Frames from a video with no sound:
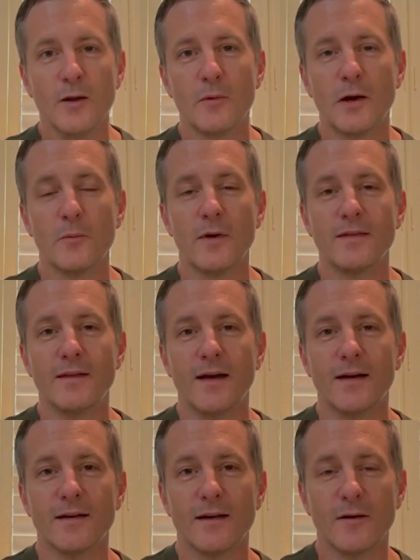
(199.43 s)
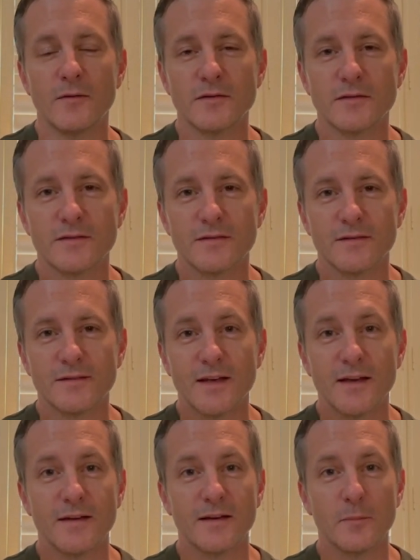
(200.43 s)
When I read that, I was
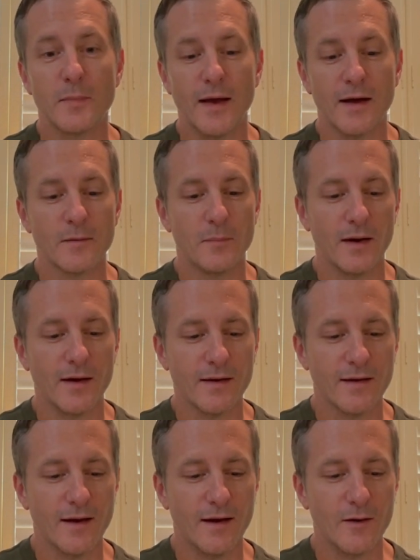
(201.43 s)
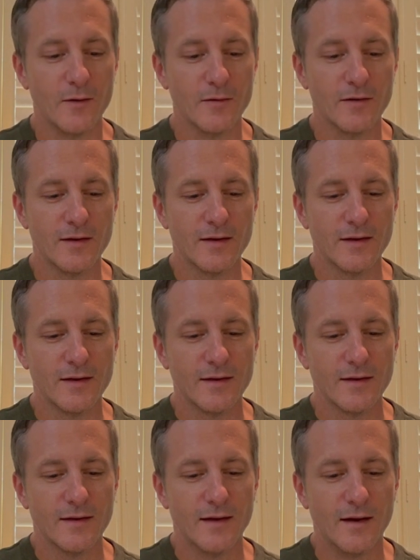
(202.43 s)
taken aback by how
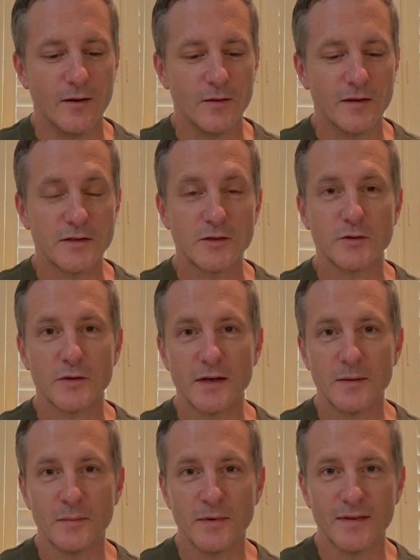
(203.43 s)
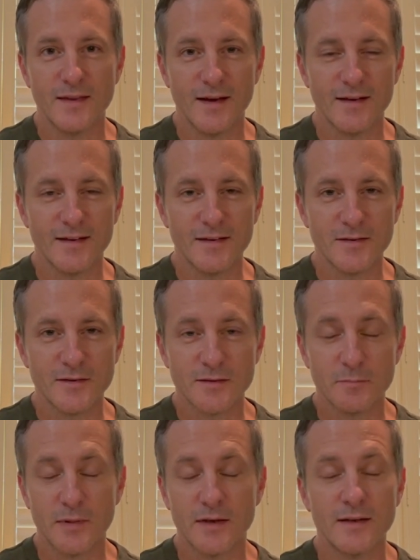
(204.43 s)
extreme that is,
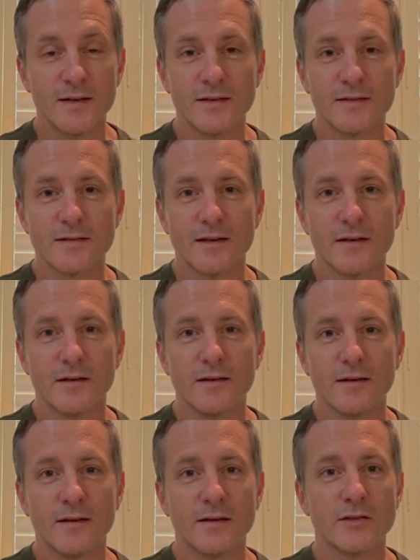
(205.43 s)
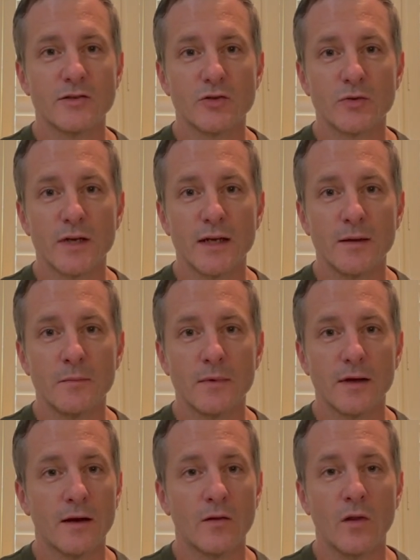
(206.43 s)
but it is an
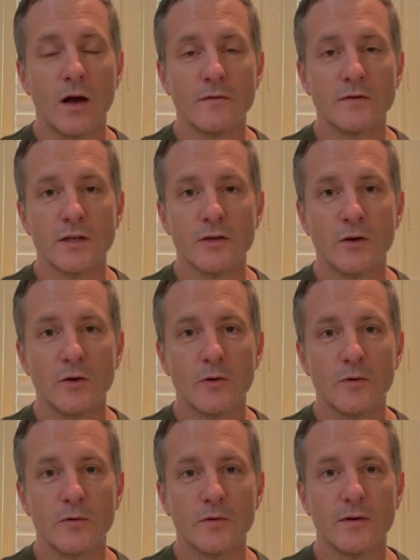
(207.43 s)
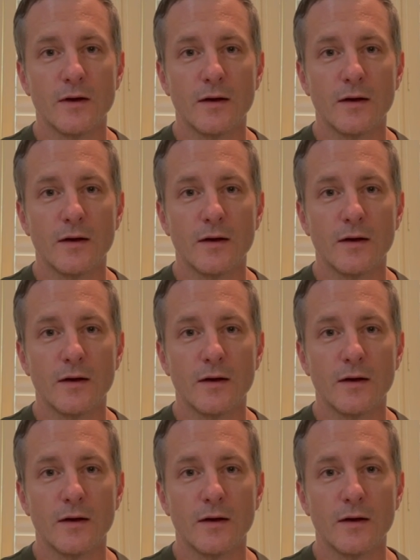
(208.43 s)
extreme and a lofty goal